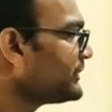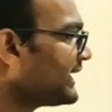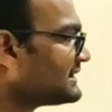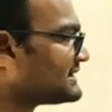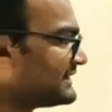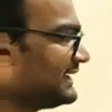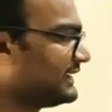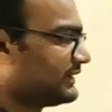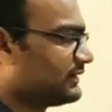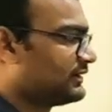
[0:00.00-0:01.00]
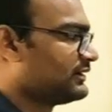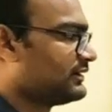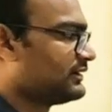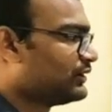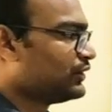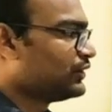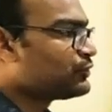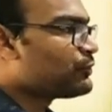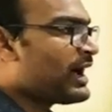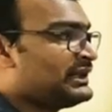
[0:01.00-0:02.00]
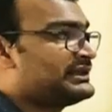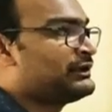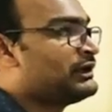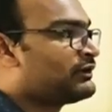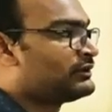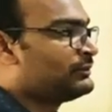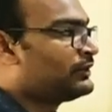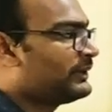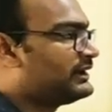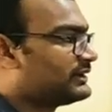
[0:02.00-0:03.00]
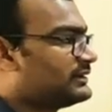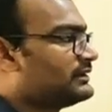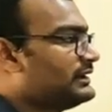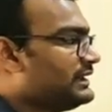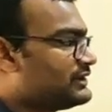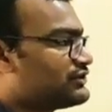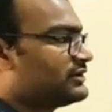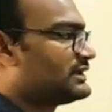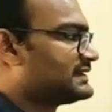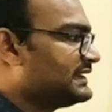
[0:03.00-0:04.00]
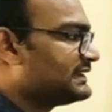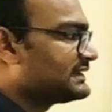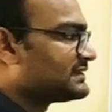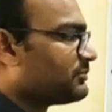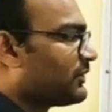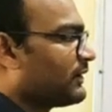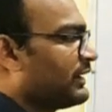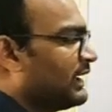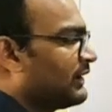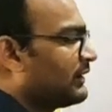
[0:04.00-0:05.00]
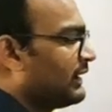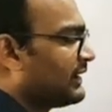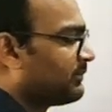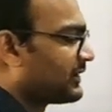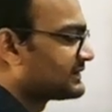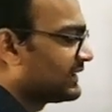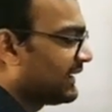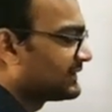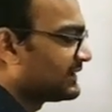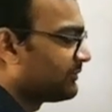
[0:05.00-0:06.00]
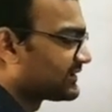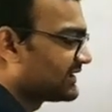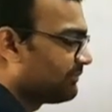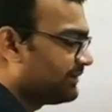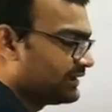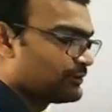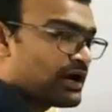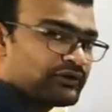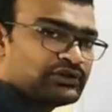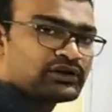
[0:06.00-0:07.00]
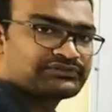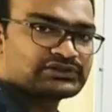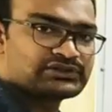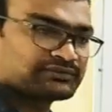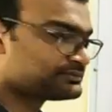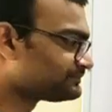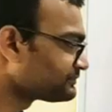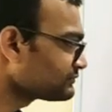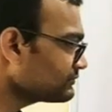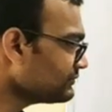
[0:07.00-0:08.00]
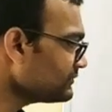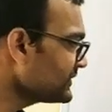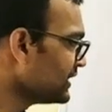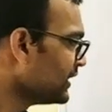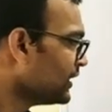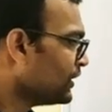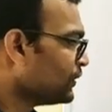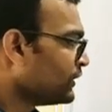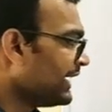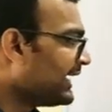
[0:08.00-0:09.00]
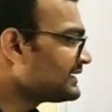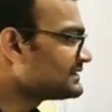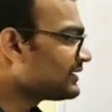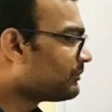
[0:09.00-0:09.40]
you can see, so one thing we conclude over here is, see this bond angle and percent s and percent p. What we observe? As the